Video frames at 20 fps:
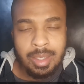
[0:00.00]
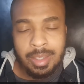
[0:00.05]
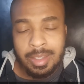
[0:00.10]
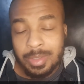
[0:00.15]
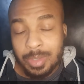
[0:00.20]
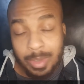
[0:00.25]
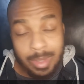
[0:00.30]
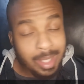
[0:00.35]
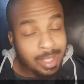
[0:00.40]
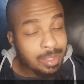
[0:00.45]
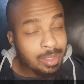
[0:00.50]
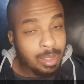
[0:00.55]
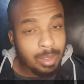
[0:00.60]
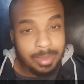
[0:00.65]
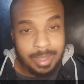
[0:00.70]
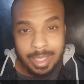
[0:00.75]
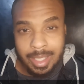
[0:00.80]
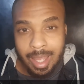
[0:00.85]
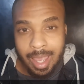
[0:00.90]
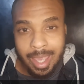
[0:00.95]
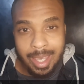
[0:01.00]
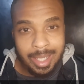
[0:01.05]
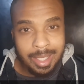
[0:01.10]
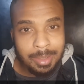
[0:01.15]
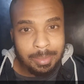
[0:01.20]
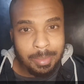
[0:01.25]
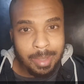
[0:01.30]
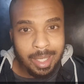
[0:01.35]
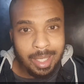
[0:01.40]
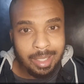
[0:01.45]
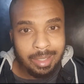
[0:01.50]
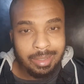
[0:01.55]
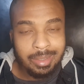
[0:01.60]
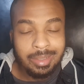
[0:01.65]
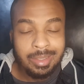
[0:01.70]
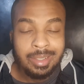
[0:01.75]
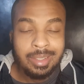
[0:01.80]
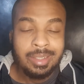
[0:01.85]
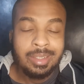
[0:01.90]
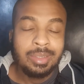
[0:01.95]
So there's no denying it, man.
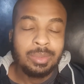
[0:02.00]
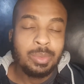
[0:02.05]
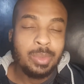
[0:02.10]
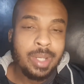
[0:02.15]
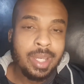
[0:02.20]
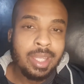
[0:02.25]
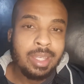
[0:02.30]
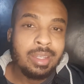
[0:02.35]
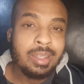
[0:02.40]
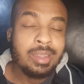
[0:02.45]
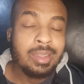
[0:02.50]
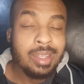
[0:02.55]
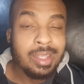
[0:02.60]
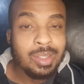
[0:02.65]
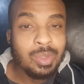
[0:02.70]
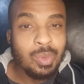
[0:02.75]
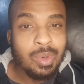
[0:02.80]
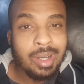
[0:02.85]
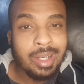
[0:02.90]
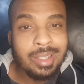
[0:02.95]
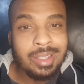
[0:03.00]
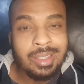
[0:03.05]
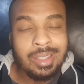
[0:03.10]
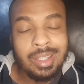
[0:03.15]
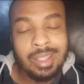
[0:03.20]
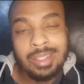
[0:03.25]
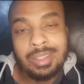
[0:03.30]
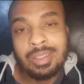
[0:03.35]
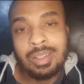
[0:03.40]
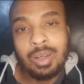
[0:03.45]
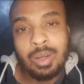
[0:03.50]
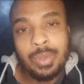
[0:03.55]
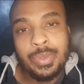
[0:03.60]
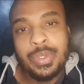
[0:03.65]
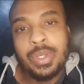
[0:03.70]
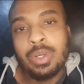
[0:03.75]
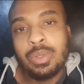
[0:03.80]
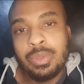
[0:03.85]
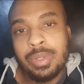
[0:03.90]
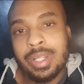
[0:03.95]
When this watch is on
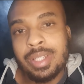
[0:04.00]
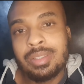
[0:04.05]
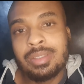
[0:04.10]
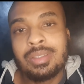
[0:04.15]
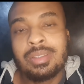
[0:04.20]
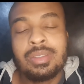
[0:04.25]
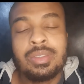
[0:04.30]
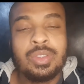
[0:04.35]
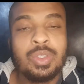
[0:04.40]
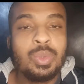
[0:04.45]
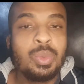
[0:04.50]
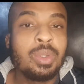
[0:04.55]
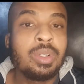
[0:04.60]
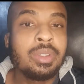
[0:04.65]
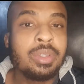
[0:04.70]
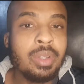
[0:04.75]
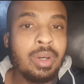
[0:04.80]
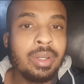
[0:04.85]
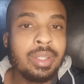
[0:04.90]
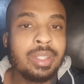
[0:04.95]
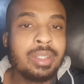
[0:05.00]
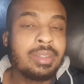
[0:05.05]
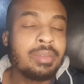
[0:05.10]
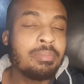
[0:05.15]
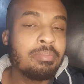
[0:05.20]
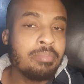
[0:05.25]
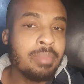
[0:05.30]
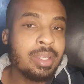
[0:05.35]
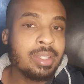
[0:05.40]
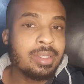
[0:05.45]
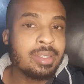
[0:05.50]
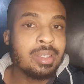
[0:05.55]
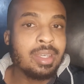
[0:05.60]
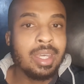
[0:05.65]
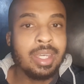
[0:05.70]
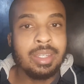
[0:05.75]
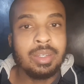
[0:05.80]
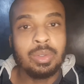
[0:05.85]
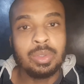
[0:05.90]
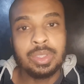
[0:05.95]
your wrist, you will not miss
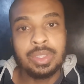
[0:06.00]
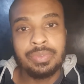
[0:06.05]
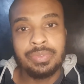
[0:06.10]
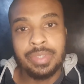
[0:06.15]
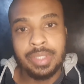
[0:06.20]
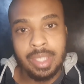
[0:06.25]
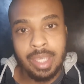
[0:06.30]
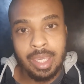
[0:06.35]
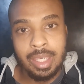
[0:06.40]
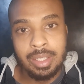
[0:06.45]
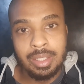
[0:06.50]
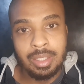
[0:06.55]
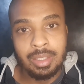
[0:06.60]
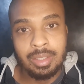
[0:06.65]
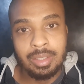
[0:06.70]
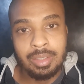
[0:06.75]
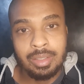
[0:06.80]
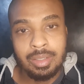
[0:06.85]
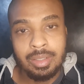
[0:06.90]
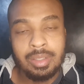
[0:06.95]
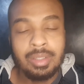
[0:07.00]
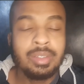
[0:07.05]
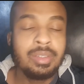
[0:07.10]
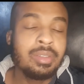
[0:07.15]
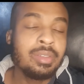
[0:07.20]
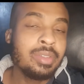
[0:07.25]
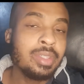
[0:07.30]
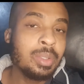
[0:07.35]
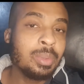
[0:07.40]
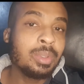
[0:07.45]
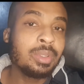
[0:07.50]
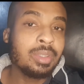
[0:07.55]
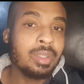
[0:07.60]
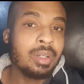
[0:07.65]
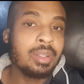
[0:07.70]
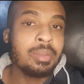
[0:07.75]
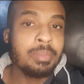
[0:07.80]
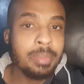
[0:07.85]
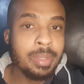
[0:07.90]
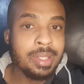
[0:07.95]
a notification. You will
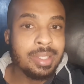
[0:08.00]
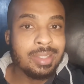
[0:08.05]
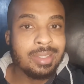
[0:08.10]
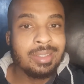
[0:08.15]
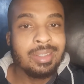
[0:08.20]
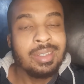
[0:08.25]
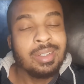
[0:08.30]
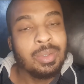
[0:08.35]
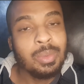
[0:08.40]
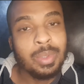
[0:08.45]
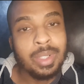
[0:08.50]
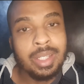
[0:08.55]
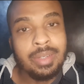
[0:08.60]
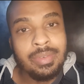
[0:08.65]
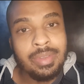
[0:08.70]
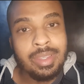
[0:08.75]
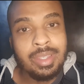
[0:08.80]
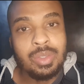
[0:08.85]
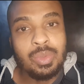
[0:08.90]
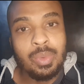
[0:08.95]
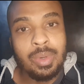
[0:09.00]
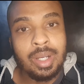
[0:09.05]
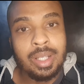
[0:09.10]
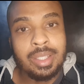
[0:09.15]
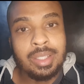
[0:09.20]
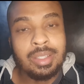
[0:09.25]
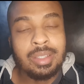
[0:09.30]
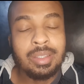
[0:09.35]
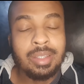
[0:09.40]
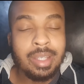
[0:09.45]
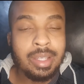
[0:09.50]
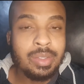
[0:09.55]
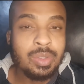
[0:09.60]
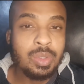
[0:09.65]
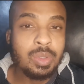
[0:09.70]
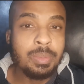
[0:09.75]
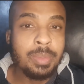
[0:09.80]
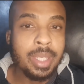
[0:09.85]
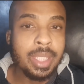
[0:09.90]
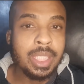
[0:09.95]
not miss whatever this watch needs
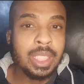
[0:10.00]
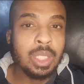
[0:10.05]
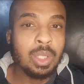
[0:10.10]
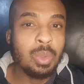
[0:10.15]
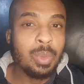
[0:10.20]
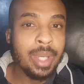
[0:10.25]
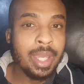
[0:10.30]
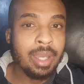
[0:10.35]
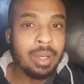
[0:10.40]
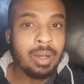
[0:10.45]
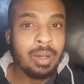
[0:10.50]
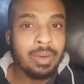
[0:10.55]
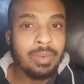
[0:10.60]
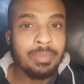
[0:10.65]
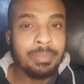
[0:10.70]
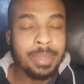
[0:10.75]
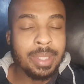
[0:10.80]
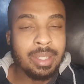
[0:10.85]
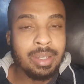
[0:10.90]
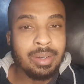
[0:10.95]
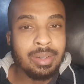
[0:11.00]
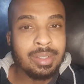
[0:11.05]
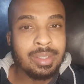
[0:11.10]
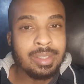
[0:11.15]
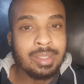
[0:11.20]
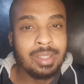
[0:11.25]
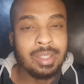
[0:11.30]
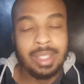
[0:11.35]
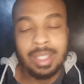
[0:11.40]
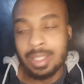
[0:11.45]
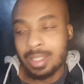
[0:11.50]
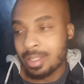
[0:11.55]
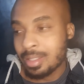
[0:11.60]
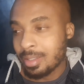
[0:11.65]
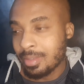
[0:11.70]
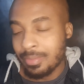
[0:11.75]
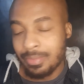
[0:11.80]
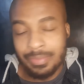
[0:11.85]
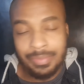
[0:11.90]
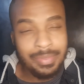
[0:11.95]
to make you aware of, because it
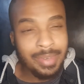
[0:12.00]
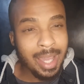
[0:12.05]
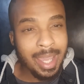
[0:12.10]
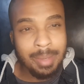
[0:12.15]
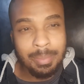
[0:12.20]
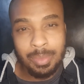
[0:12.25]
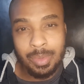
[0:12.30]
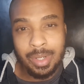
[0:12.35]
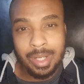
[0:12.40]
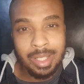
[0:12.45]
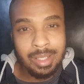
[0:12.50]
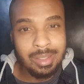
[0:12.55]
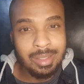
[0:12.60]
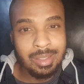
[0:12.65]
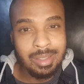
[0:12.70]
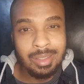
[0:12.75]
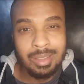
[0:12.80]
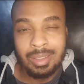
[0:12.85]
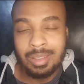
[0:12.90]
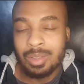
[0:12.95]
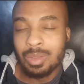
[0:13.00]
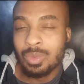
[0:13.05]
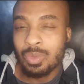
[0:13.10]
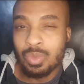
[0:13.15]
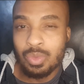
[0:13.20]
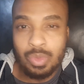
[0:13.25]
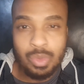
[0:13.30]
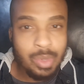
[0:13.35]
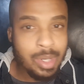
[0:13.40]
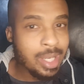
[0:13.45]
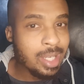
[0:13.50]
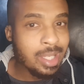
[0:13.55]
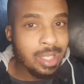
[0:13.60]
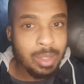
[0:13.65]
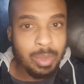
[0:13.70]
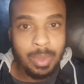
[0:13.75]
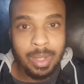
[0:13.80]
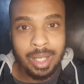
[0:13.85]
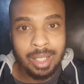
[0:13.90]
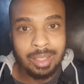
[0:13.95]
vibrates really
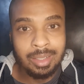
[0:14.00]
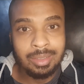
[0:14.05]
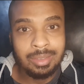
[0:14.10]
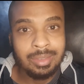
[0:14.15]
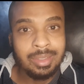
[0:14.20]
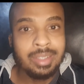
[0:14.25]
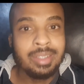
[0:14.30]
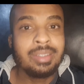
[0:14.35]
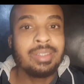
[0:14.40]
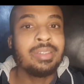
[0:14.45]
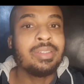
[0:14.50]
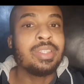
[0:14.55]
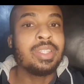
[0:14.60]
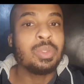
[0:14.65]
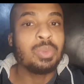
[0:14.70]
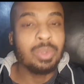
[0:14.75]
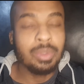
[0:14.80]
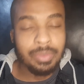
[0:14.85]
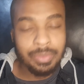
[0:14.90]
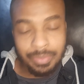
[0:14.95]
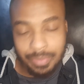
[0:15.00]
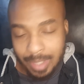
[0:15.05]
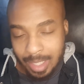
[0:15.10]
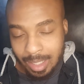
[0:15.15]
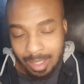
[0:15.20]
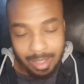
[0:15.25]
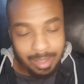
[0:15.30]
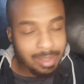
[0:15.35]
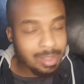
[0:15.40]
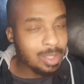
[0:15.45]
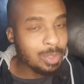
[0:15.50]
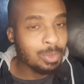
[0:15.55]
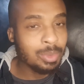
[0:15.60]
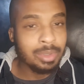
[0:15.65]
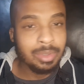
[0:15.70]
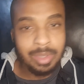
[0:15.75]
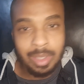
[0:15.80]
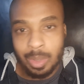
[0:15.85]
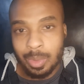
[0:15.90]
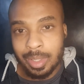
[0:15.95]
well. You will feel it, you will
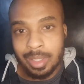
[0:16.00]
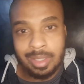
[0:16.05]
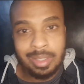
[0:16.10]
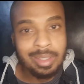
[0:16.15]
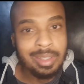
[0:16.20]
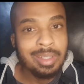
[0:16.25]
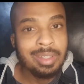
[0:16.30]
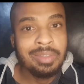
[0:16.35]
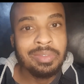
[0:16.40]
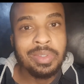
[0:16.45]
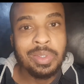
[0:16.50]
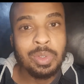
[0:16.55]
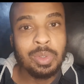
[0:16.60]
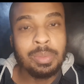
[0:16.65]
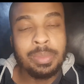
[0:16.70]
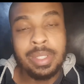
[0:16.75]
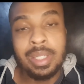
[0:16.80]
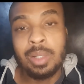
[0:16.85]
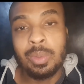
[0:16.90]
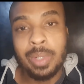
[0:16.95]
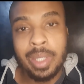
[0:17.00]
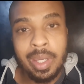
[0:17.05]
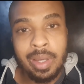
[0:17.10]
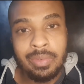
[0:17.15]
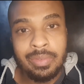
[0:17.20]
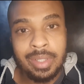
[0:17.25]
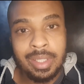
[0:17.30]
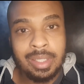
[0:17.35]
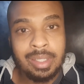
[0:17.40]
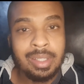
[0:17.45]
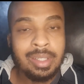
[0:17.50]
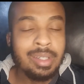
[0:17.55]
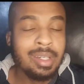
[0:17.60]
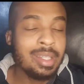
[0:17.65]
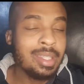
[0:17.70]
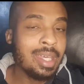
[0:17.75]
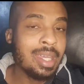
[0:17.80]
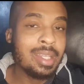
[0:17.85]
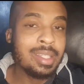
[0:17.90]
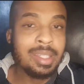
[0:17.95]
know it, you will be aware of it.
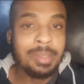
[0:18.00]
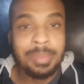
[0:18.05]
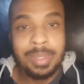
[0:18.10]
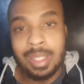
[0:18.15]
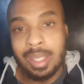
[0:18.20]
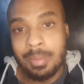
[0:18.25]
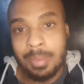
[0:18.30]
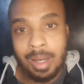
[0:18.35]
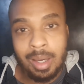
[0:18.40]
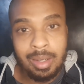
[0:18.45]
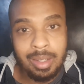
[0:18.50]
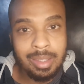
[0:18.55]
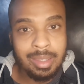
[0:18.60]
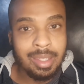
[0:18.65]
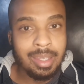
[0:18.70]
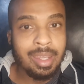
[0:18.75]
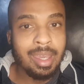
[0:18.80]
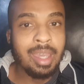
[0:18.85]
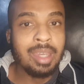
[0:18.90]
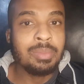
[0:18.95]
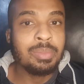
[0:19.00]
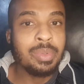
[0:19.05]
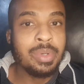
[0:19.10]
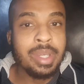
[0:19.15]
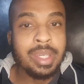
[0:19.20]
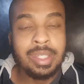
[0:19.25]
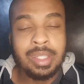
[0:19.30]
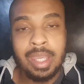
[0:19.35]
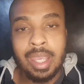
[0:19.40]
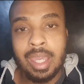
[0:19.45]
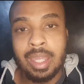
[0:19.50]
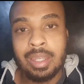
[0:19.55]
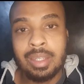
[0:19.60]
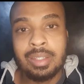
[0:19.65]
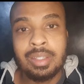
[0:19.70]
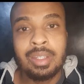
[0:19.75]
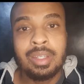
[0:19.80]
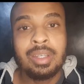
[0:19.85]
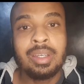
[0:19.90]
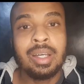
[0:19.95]
And that is something about it that I
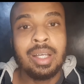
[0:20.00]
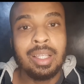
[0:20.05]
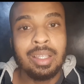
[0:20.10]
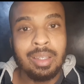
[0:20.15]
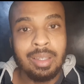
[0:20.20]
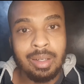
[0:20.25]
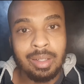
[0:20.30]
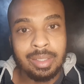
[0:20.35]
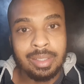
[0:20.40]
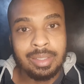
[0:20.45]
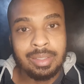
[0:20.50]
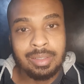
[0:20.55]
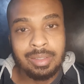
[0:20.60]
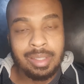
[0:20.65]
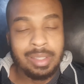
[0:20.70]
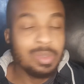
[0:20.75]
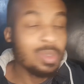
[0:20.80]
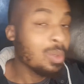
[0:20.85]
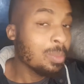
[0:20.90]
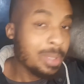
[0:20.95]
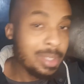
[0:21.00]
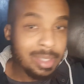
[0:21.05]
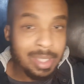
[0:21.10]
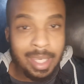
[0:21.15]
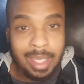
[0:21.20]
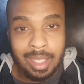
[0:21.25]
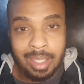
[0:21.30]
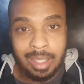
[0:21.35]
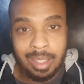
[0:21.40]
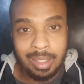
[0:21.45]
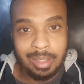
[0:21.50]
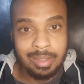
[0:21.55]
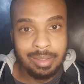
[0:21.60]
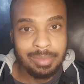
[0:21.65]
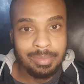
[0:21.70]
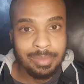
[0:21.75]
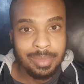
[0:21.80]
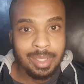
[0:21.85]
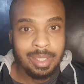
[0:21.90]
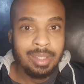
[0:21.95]
appreciated a lot. There's no mistaking it.
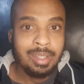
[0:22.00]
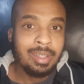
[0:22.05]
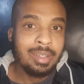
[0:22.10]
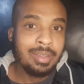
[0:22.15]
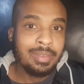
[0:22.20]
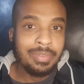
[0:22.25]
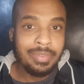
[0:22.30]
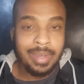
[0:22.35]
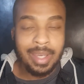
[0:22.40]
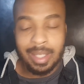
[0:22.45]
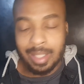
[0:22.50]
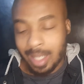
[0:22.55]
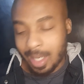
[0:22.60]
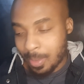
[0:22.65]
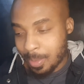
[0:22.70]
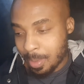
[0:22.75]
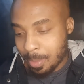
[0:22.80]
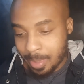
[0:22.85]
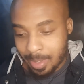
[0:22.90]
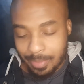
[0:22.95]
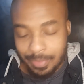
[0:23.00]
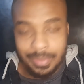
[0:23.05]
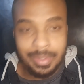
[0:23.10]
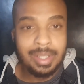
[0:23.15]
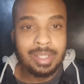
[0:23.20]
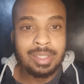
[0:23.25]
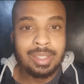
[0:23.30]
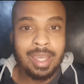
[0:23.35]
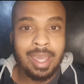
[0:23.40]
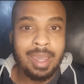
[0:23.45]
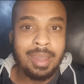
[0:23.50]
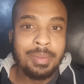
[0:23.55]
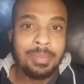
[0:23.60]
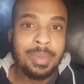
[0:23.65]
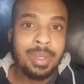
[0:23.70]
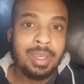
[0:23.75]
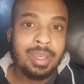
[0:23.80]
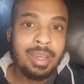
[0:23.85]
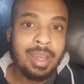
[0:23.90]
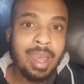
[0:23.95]
In fact, I remember the first time
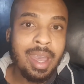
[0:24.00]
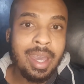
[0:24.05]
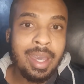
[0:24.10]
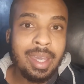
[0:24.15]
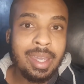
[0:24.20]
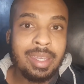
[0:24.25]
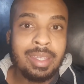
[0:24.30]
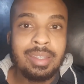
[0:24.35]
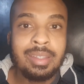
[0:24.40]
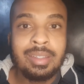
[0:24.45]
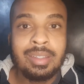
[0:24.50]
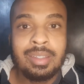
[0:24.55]
I